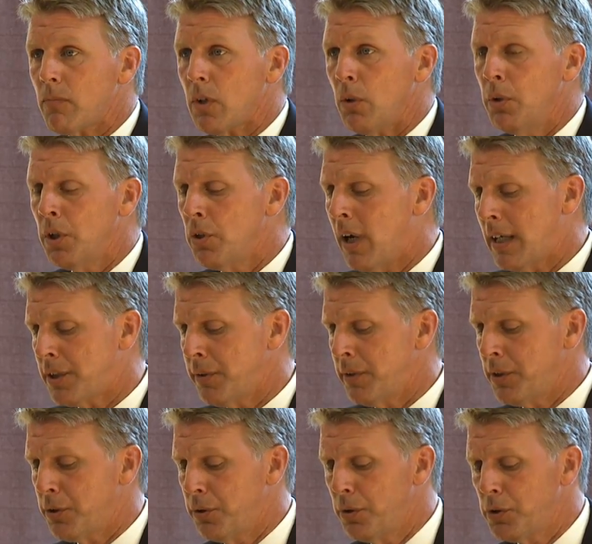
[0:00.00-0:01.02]
When the doctor
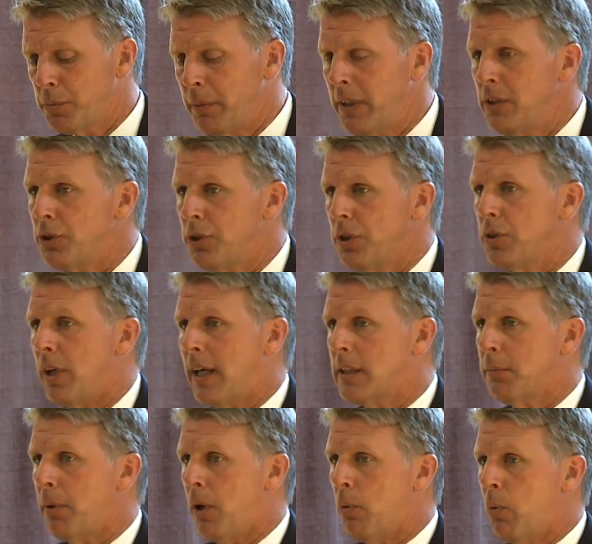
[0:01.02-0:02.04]
introduced me, she talked
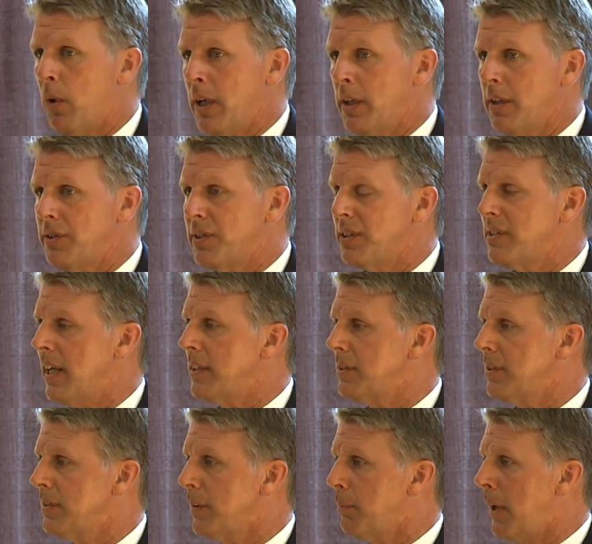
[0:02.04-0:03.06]
about one of the
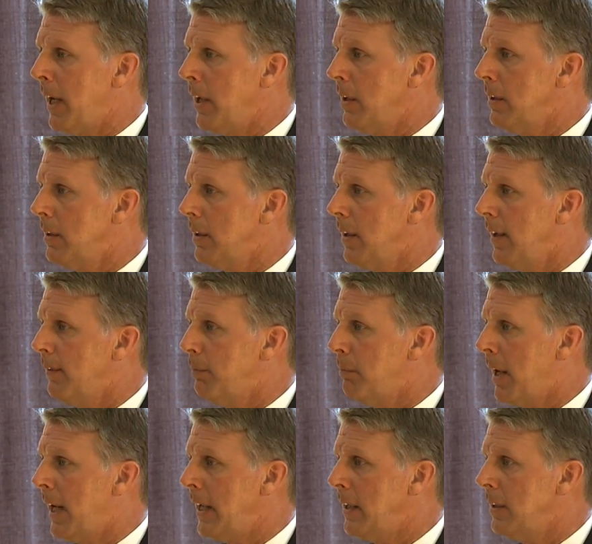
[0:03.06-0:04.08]
successes of my
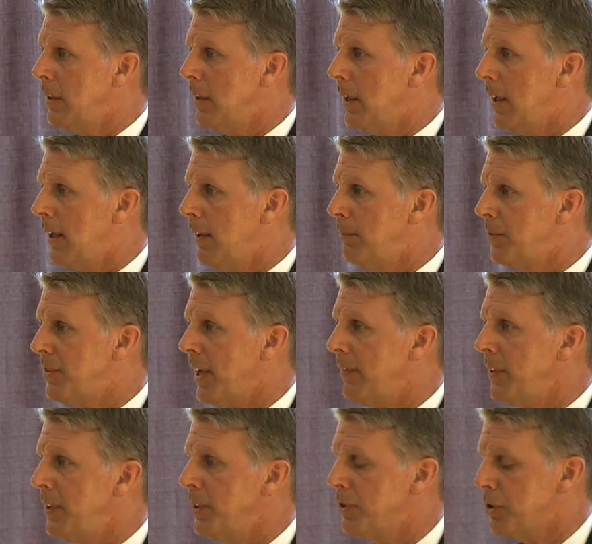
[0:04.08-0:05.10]

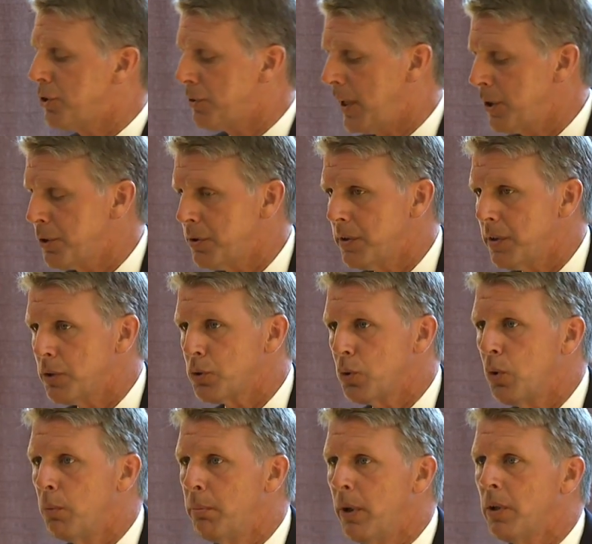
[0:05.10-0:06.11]
7 years as treasurer, the
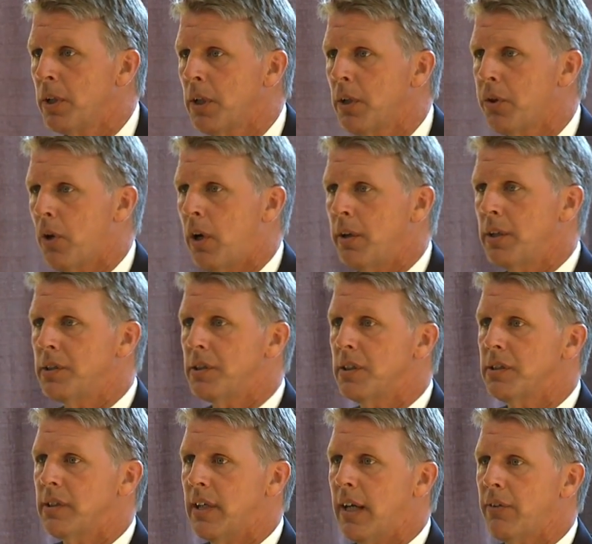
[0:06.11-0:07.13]
School Building Authority
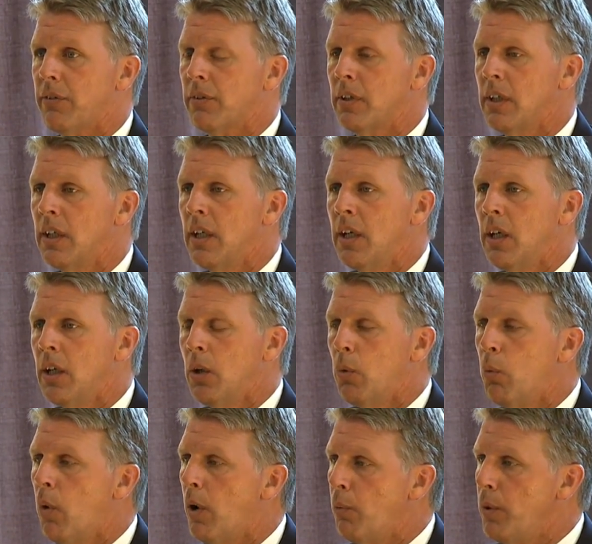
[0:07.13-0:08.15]
success.
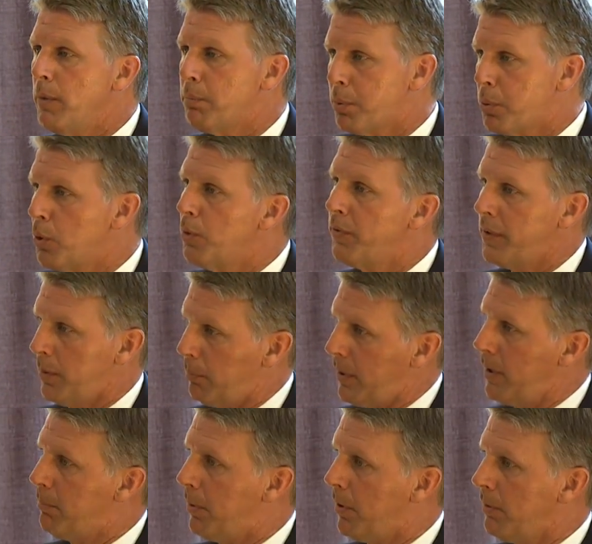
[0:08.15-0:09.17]
What we've proven to
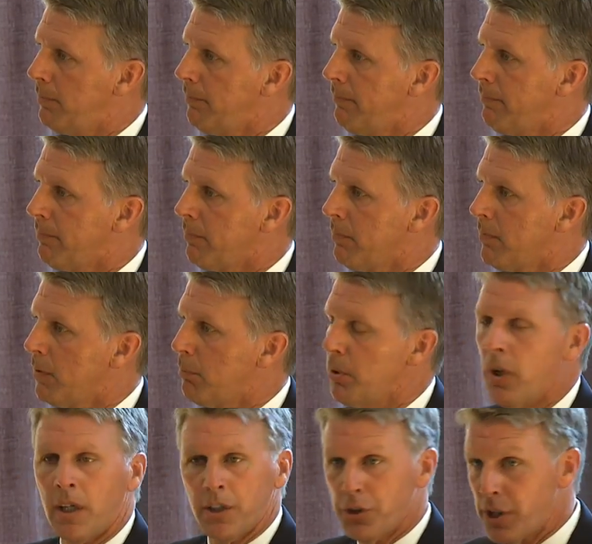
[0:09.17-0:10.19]
people,
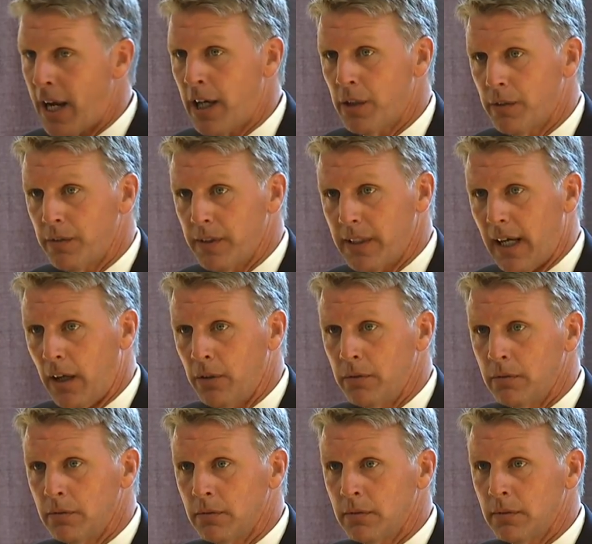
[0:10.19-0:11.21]
beyond a shadow of a doubt,
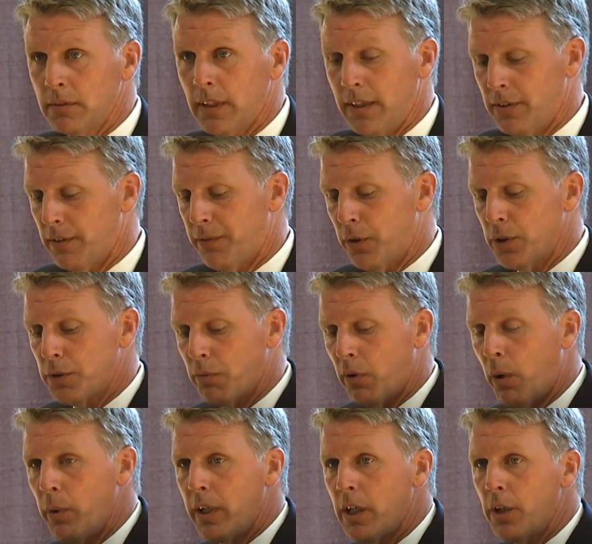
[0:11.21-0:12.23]
is that first of
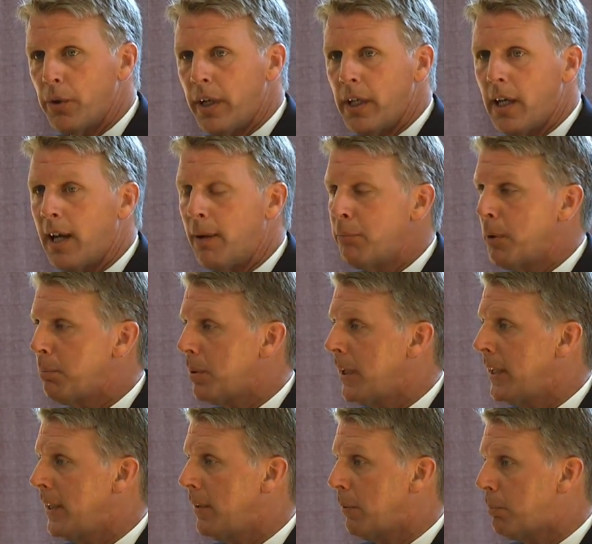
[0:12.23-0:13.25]
all, we can create a government
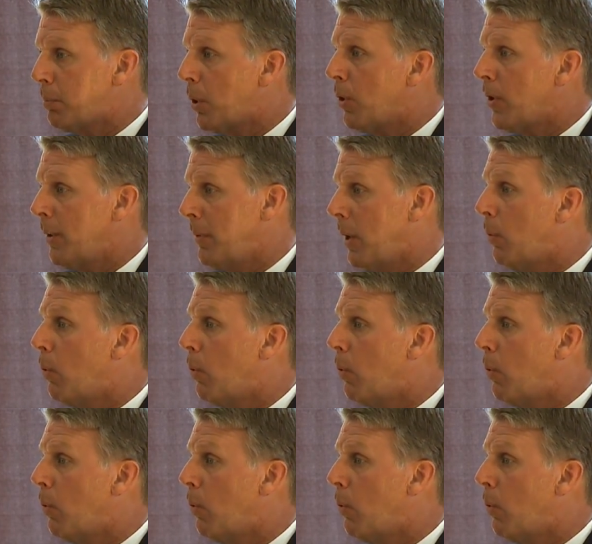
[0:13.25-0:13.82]
plan program that